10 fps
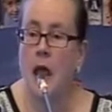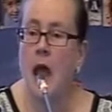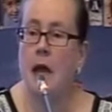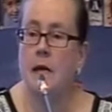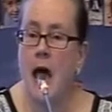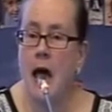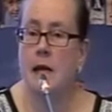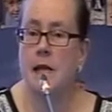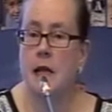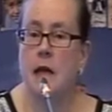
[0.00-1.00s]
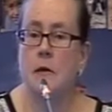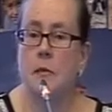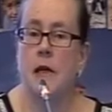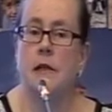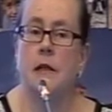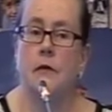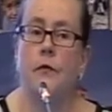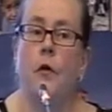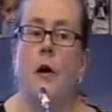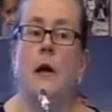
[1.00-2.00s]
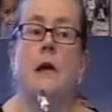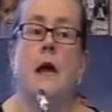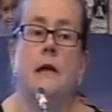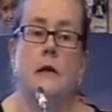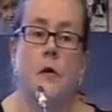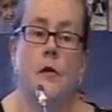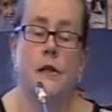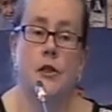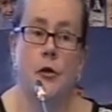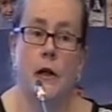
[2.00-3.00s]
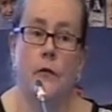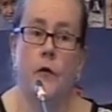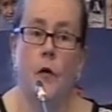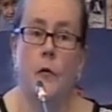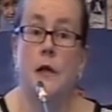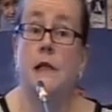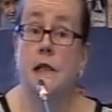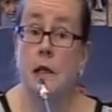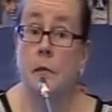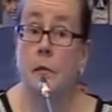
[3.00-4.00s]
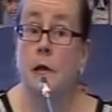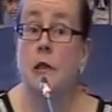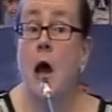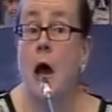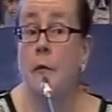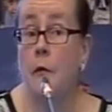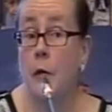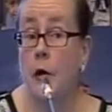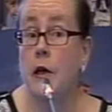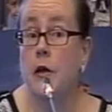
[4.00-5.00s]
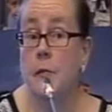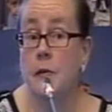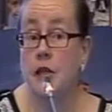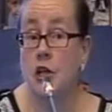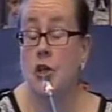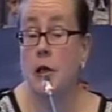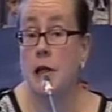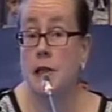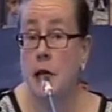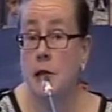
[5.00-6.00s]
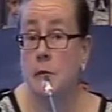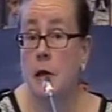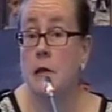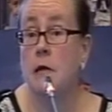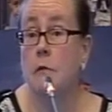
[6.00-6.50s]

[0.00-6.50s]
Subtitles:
And that is then the basis for the most straightforward, simple type of body composition assessment,